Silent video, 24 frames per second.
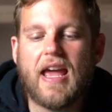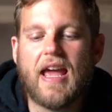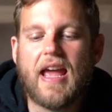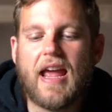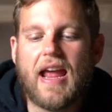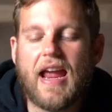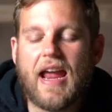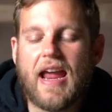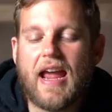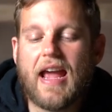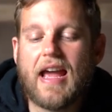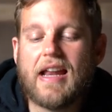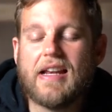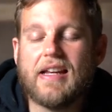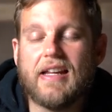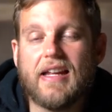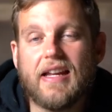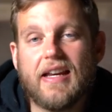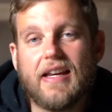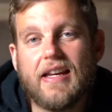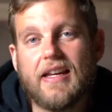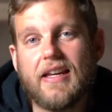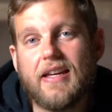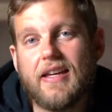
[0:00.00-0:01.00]
And
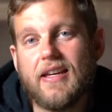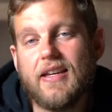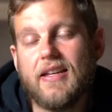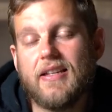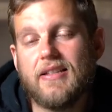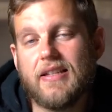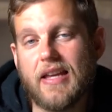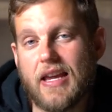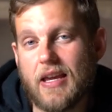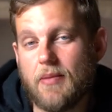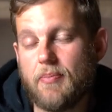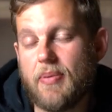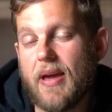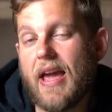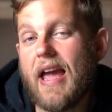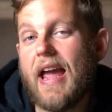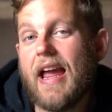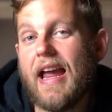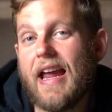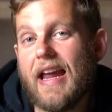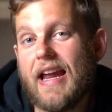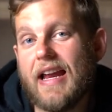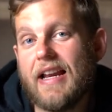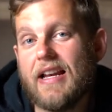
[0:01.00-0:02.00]
it is a
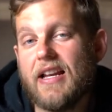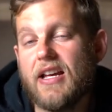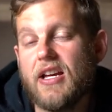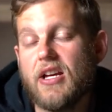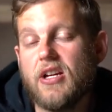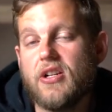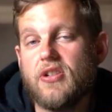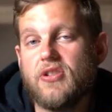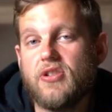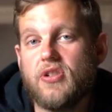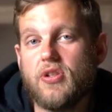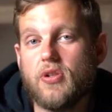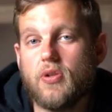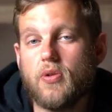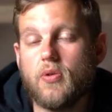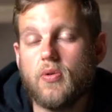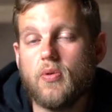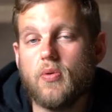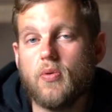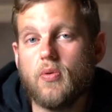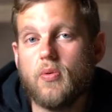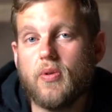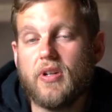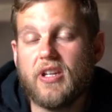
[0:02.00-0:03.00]
pain
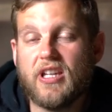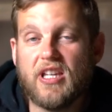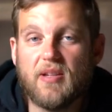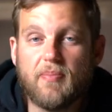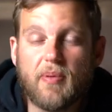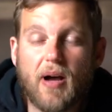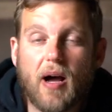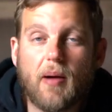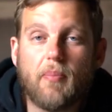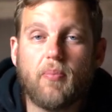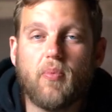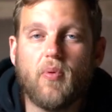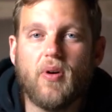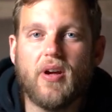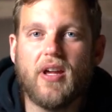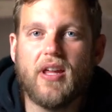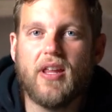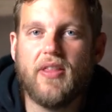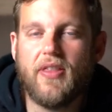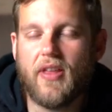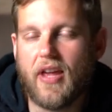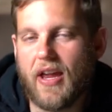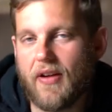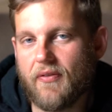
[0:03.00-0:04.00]
to keep up
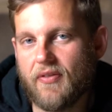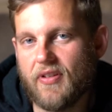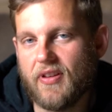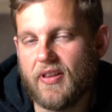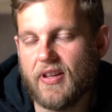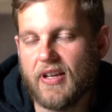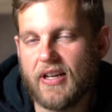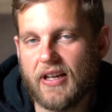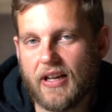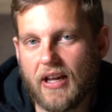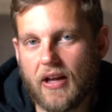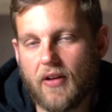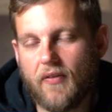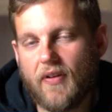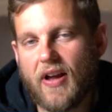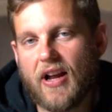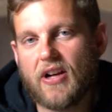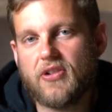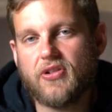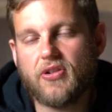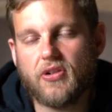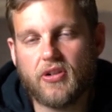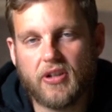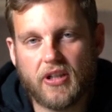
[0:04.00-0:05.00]
with everything of
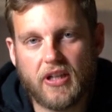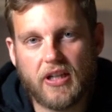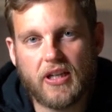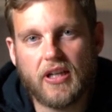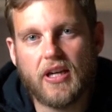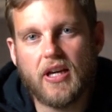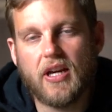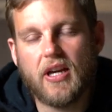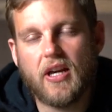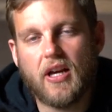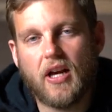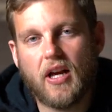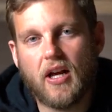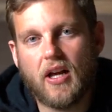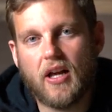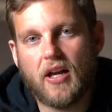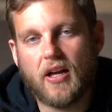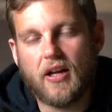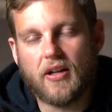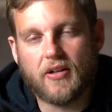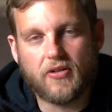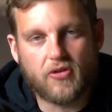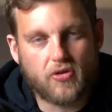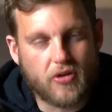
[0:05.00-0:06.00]
actually
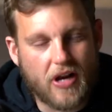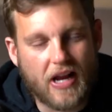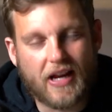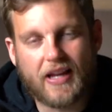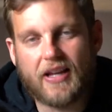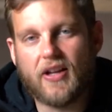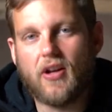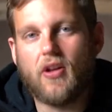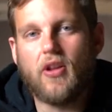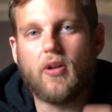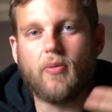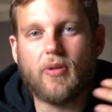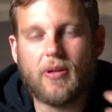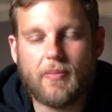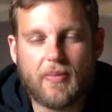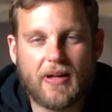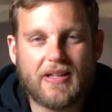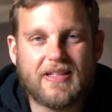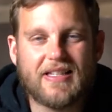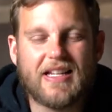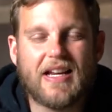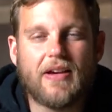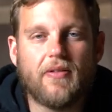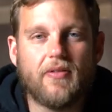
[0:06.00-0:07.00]
tracking all the
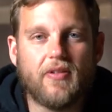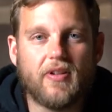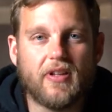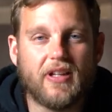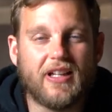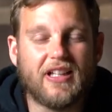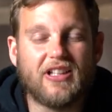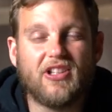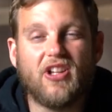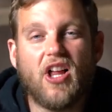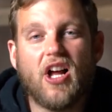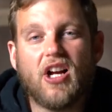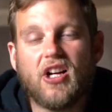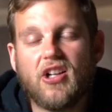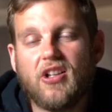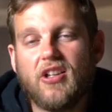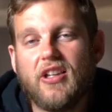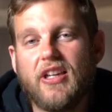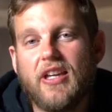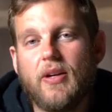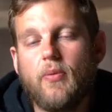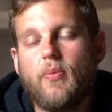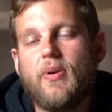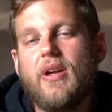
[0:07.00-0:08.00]
rebates and everything.
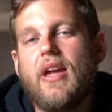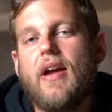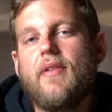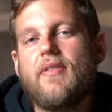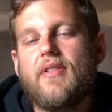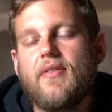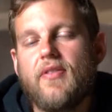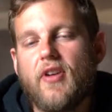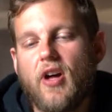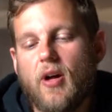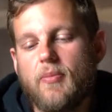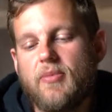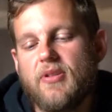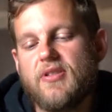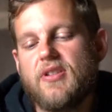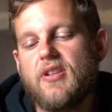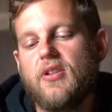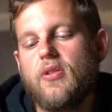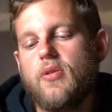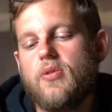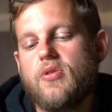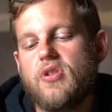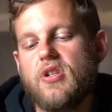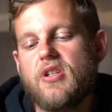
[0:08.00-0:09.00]
Luckily, we have developed a
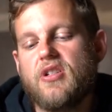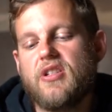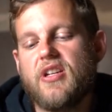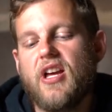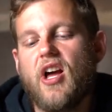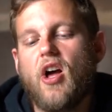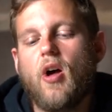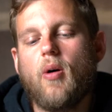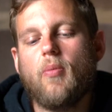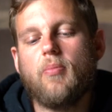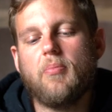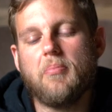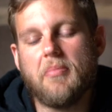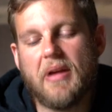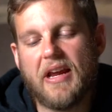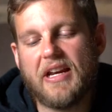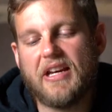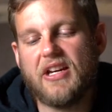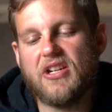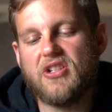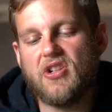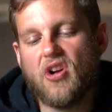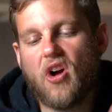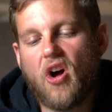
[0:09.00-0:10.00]
solution to help
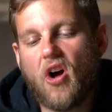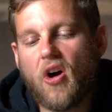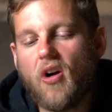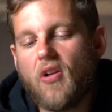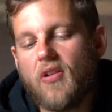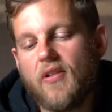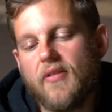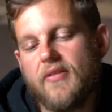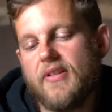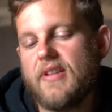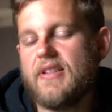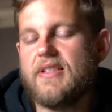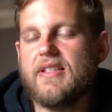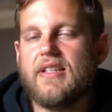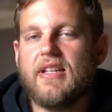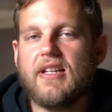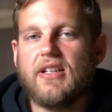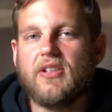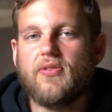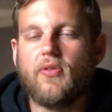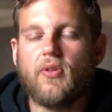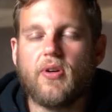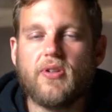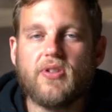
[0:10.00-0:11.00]
manage all of these
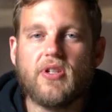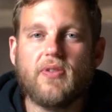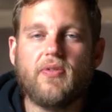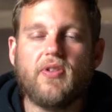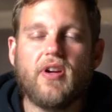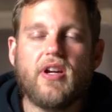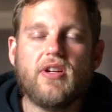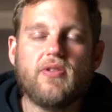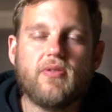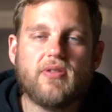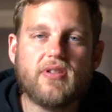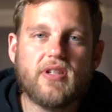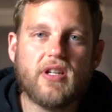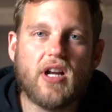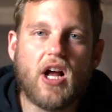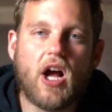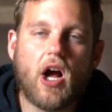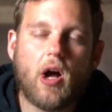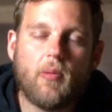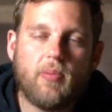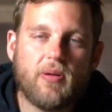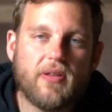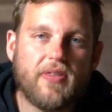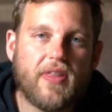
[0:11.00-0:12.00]
things for you. So if you're interested,
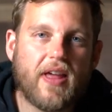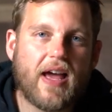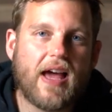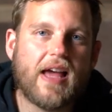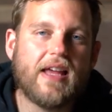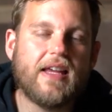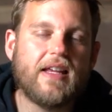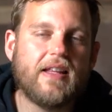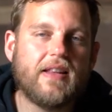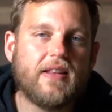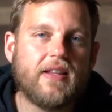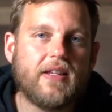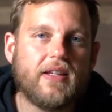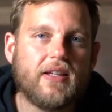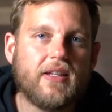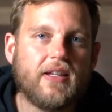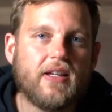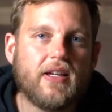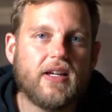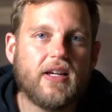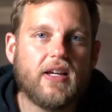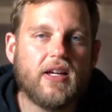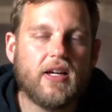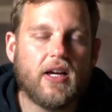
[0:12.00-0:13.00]
I'll put that in the
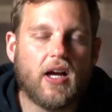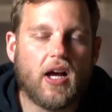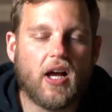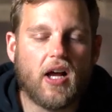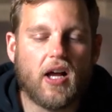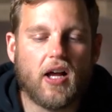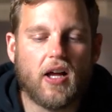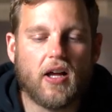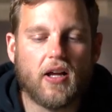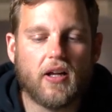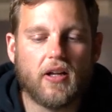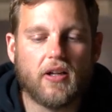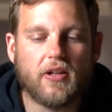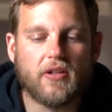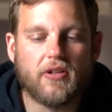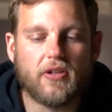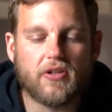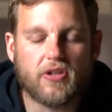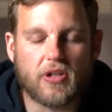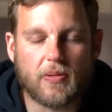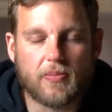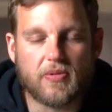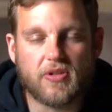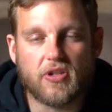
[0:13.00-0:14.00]

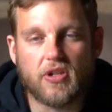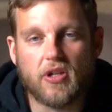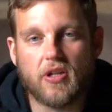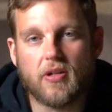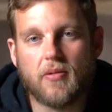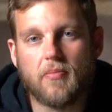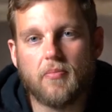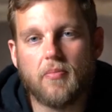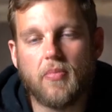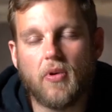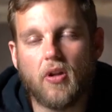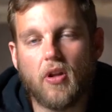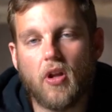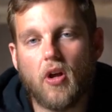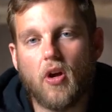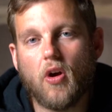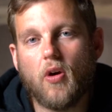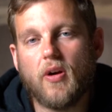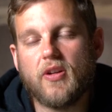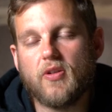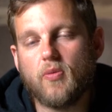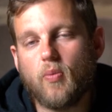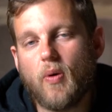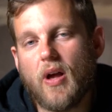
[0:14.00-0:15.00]
description
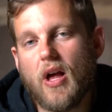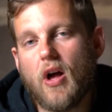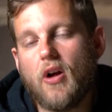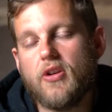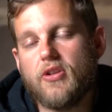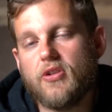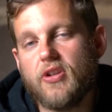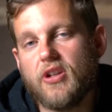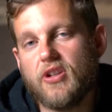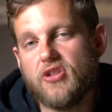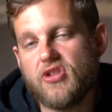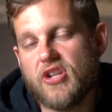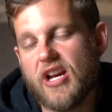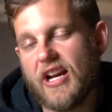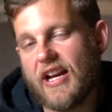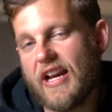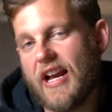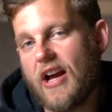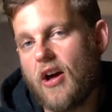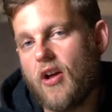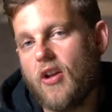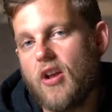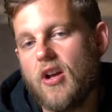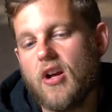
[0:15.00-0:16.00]
below as well. And you can check
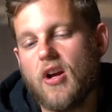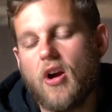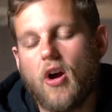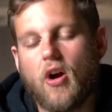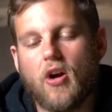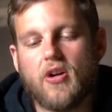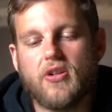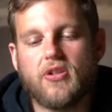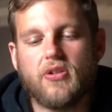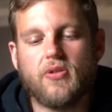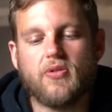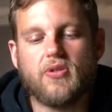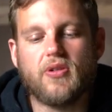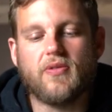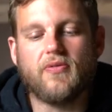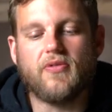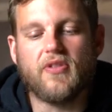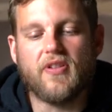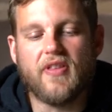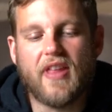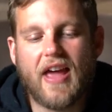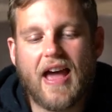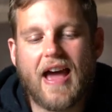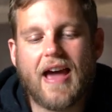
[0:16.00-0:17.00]
out our solution
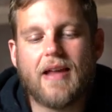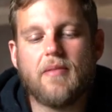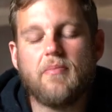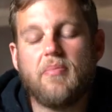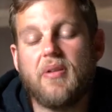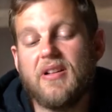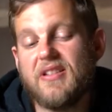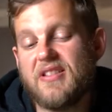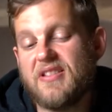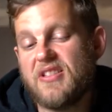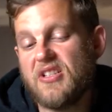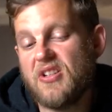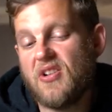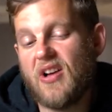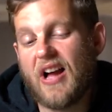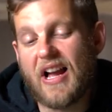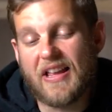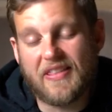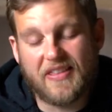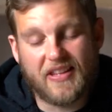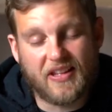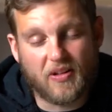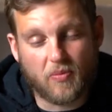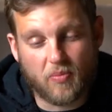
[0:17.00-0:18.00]
for that. But still,
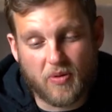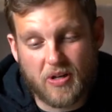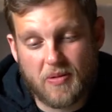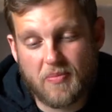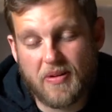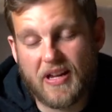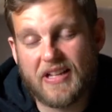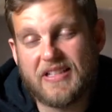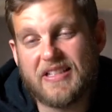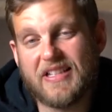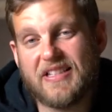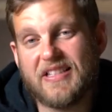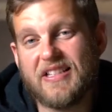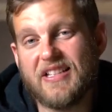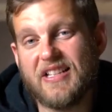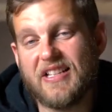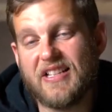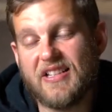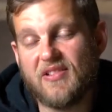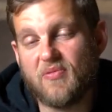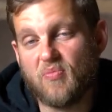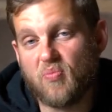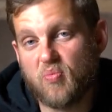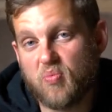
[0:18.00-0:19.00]
I think rebates is a
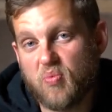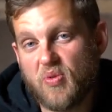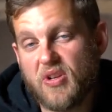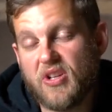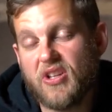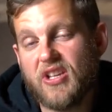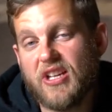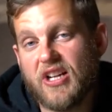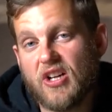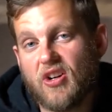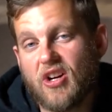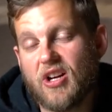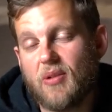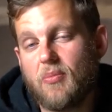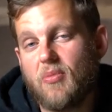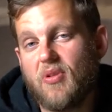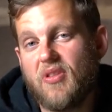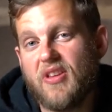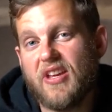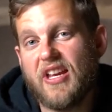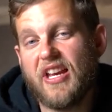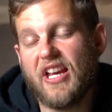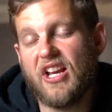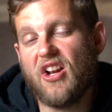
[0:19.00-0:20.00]
really incredible
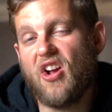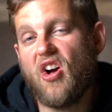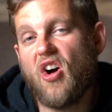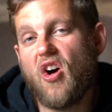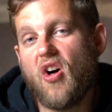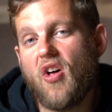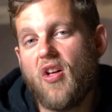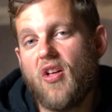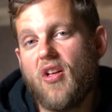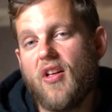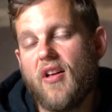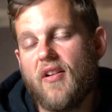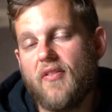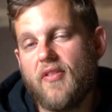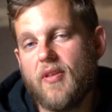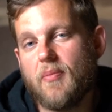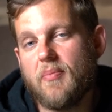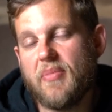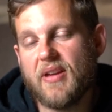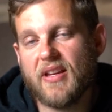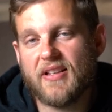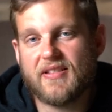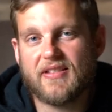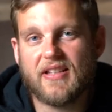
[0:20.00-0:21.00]
thing. And all of the
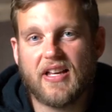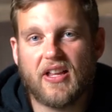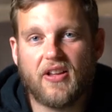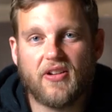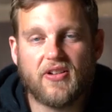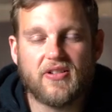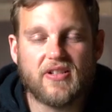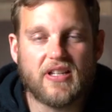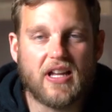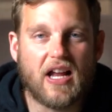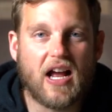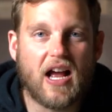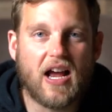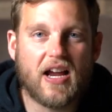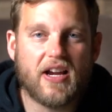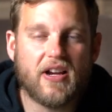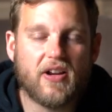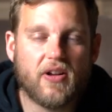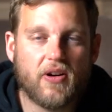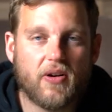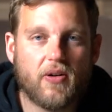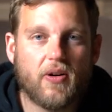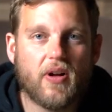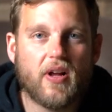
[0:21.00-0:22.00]
big sellers that I
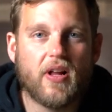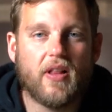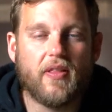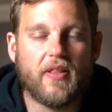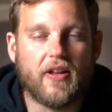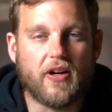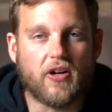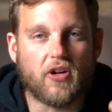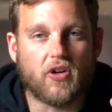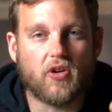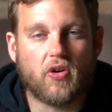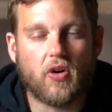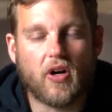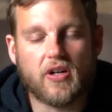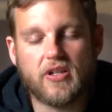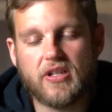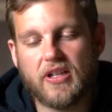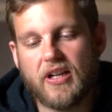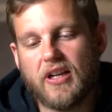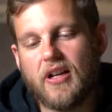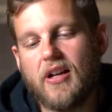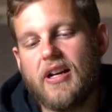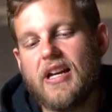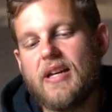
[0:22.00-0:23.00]
know that are
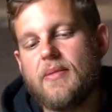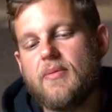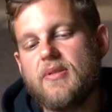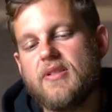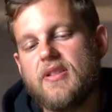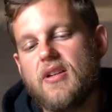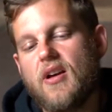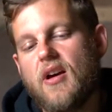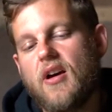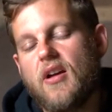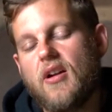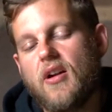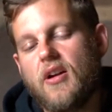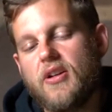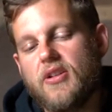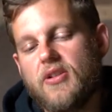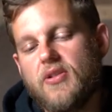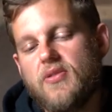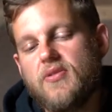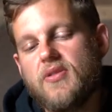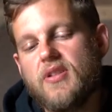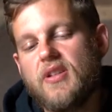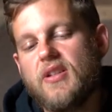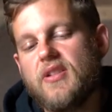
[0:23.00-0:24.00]
crushing it on Amazon are
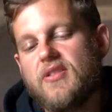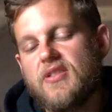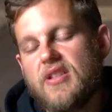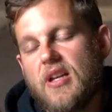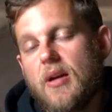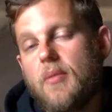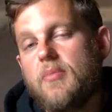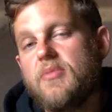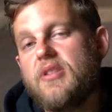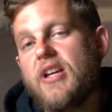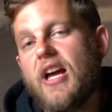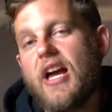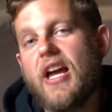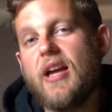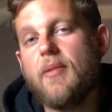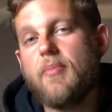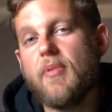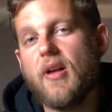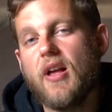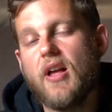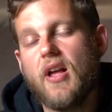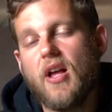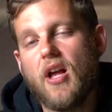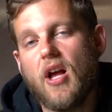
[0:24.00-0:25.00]
using some
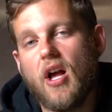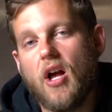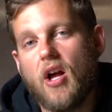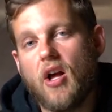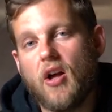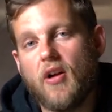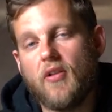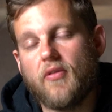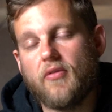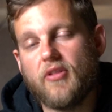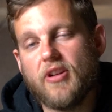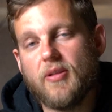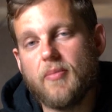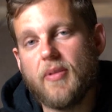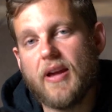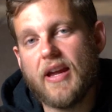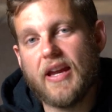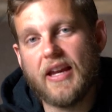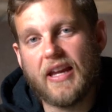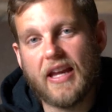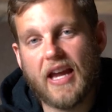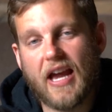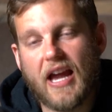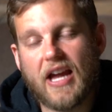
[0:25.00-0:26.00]
type of
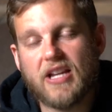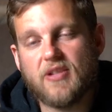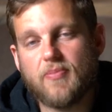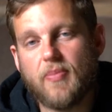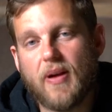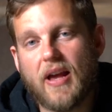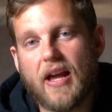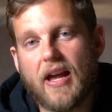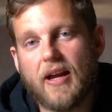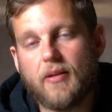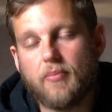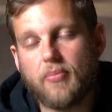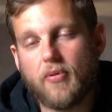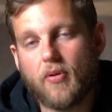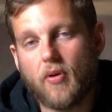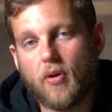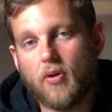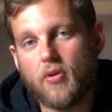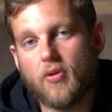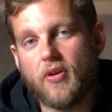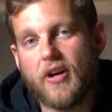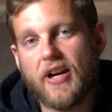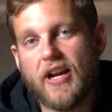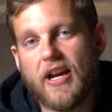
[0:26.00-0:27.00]
rebate cashback
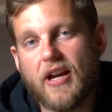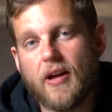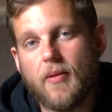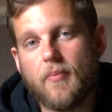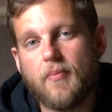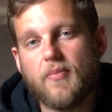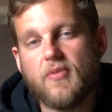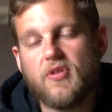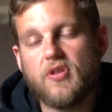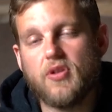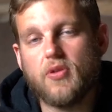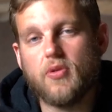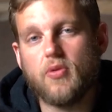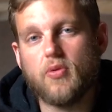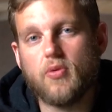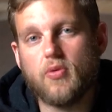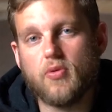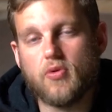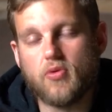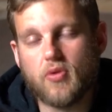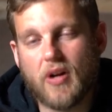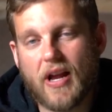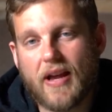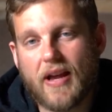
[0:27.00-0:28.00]
program
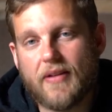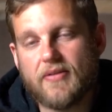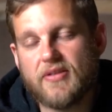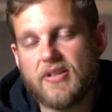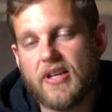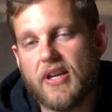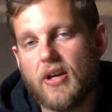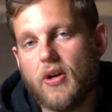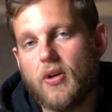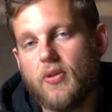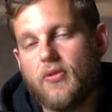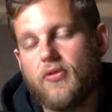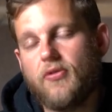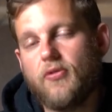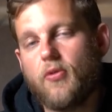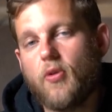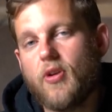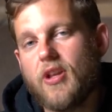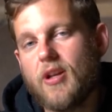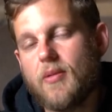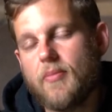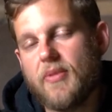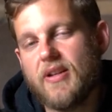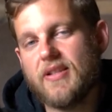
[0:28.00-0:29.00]
to drive sales for
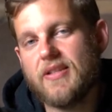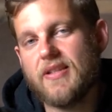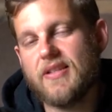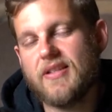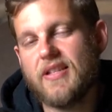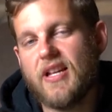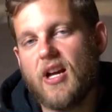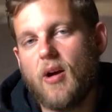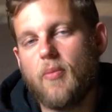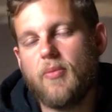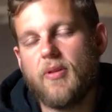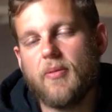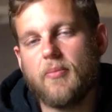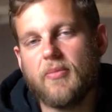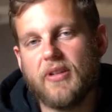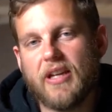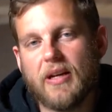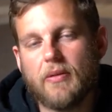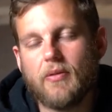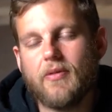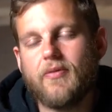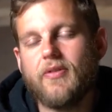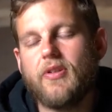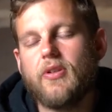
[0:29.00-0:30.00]
their business, to help them get
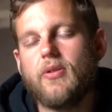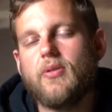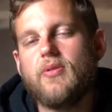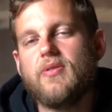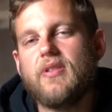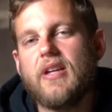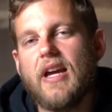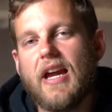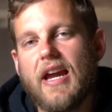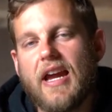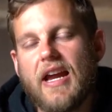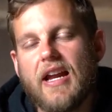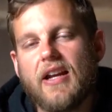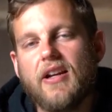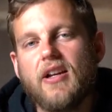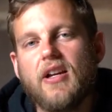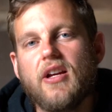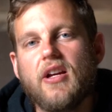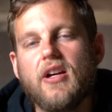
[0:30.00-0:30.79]
reviews and